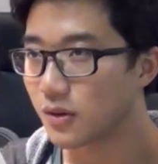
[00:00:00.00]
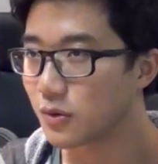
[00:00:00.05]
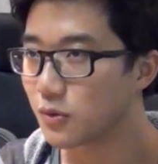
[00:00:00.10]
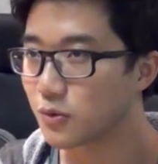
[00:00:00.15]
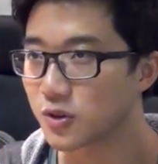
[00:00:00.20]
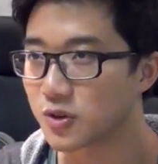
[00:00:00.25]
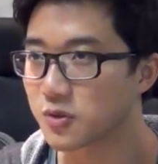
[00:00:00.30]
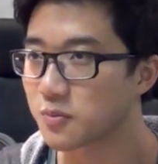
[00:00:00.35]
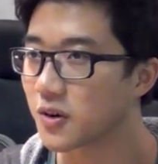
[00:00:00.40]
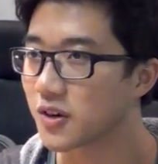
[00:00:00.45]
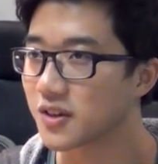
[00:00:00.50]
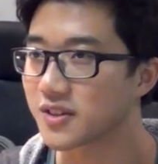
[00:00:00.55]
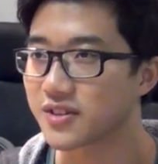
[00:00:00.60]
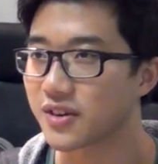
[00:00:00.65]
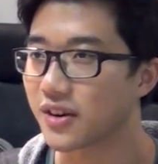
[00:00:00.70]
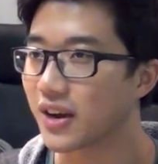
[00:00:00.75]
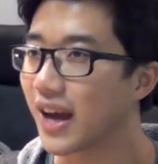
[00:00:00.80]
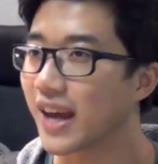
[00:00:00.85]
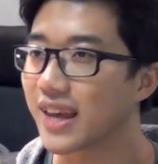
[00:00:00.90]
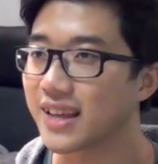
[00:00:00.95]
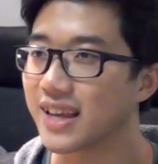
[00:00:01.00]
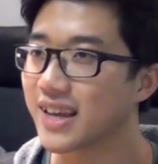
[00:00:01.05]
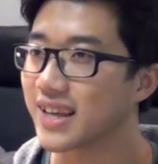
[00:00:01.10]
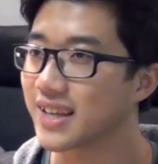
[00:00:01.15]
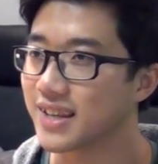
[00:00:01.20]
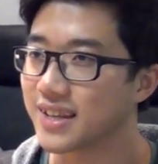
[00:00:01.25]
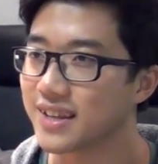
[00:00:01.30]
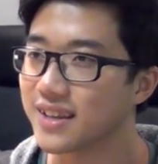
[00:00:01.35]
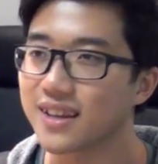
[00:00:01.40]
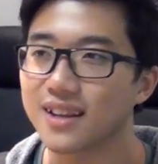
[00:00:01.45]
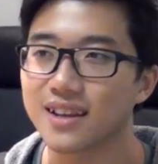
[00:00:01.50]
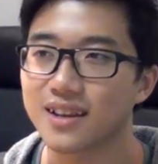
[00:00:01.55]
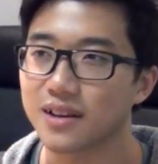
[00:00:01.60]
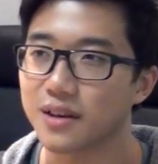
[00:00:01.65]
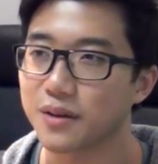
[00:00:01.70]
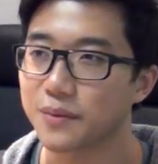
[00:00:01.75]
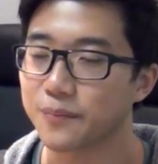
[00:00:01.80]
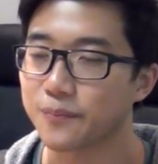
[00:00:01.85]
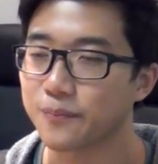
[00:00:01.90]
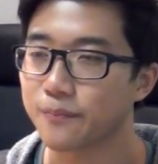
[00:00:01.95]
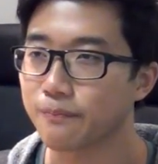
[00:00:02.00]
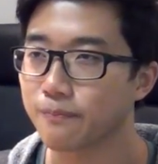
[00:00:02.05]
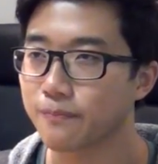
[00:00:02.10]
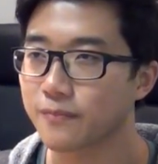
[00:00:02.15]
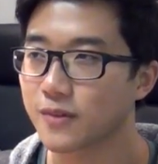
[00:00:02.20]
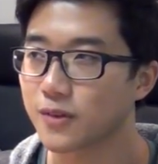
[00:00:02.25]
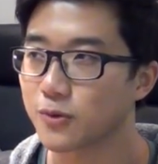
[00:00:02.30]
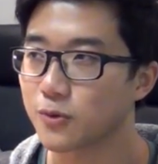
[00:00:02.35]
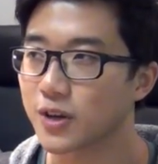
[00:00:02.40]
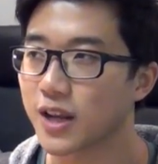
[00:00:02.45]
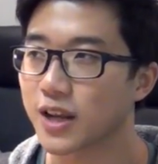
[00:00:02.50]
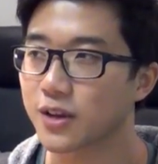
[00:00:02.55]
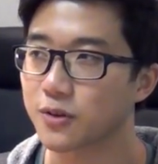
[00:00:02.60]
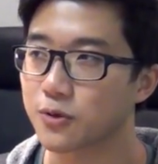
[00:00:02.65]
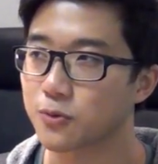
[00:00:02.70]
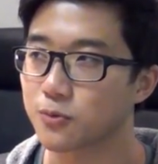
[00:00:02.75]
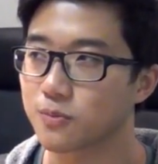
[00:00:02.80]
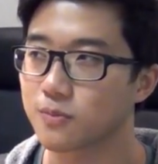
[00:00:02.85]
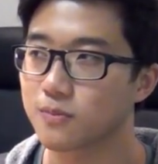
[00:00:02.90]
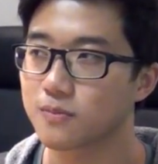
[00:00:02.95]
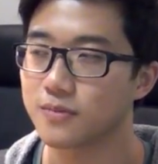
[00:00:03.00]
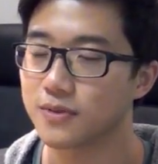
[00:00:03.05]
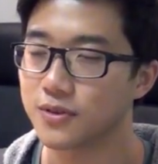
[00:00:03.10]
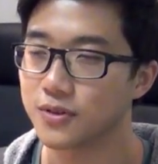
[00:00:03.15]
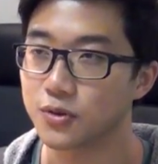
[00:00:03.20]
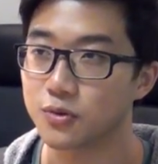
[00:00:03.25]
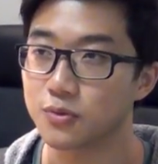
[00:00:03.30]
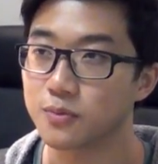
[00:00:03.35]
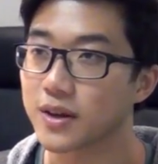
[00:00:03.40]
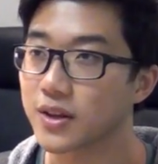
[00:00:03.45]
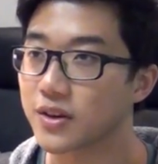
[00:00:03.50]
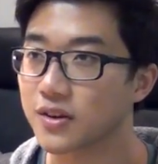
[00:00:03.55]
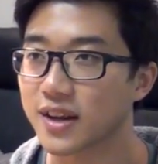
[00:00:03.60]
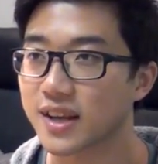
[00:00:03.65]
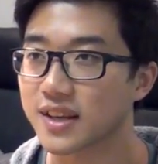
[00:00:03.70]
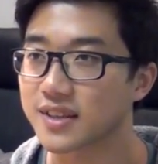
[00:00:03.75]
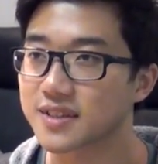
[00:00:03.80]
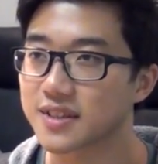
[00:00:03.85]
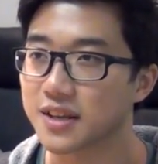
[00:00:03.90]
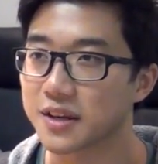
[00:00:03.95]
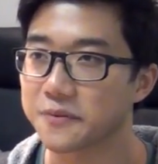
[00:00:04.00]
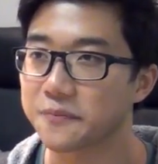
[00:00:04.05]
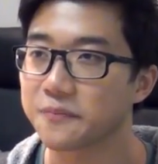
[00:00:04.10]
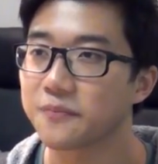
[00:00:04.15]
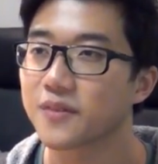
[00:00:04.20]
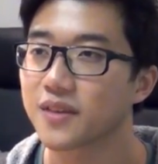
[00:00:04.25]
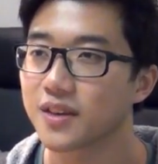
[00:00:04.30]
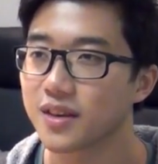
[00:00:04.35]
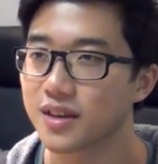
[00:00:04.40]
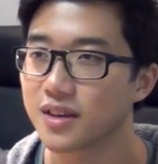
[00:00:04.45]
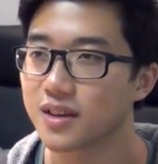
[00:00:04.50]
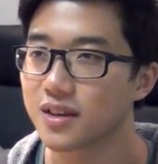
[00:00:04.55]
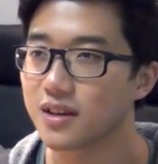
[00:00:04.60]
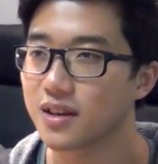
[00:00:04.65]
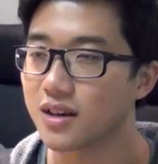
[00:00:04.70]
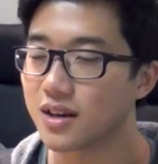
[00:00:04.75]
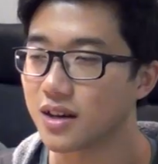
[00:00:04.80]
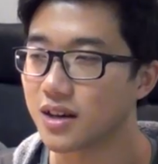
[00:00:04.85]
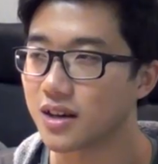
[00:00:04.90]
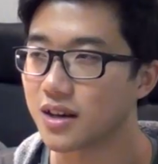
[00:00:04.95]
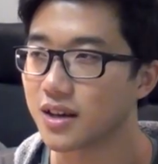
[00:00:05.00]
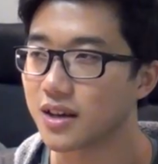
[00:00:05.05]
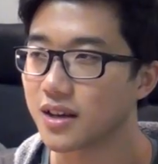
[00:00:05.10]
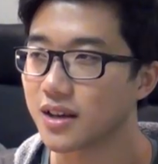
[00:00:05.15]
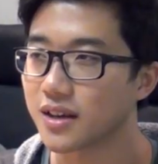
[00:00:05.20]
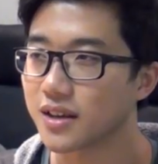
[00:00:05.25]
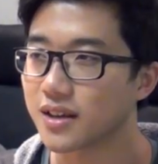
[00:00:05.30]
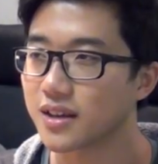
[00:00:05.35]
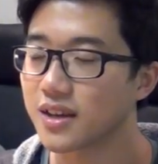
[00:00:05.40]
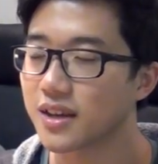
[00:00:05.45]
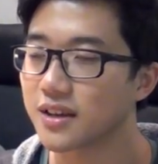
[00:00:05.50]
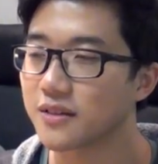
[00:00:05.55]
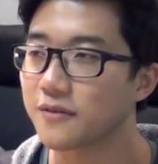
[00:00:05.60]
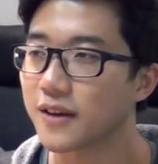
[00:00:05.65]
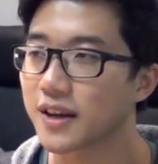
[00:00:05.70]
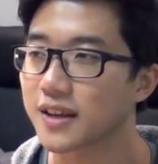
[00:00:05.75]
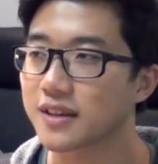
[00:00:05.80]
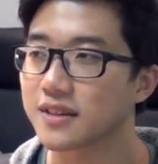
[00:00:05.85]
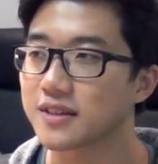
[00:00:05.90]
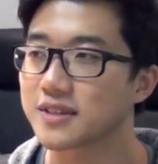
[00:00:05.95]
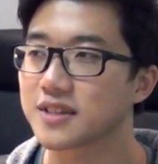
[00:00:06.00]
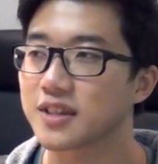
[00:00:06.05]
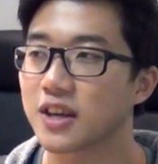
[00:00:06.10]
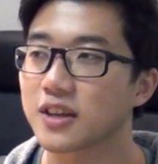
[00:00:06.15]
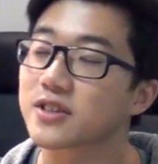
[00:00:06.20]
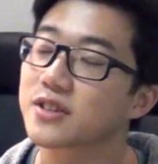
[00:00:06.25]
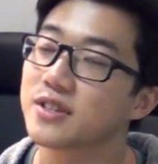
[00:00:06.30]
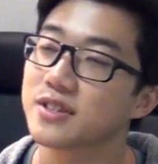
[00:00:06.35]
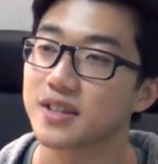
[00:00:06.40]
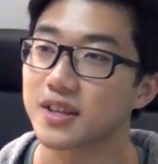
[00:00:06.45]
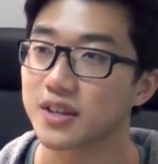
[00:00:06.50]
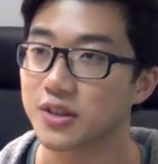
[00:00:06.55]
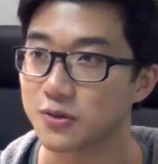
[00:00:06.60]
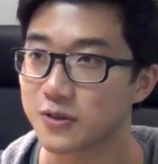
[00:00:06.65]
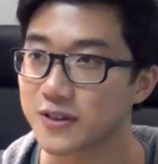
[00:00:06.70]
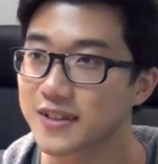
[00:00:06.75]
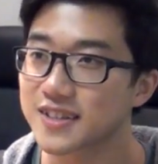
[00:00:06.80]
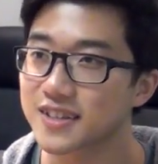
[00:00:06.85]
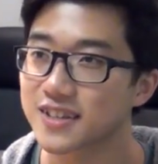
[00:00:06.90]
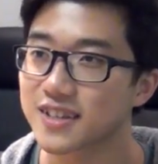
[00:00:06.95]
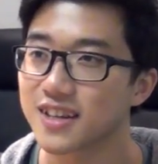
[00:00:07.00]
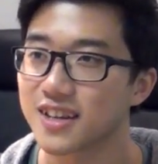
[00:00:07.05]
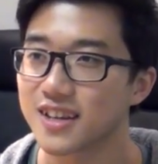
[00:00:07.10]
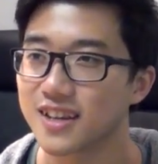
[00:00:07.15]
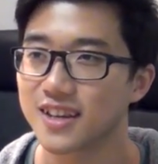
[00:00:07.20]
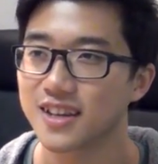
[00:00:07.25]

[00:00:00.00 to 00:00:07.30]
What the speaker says: which parts are highlighted what I could do better next time. The fact that it's not continuous,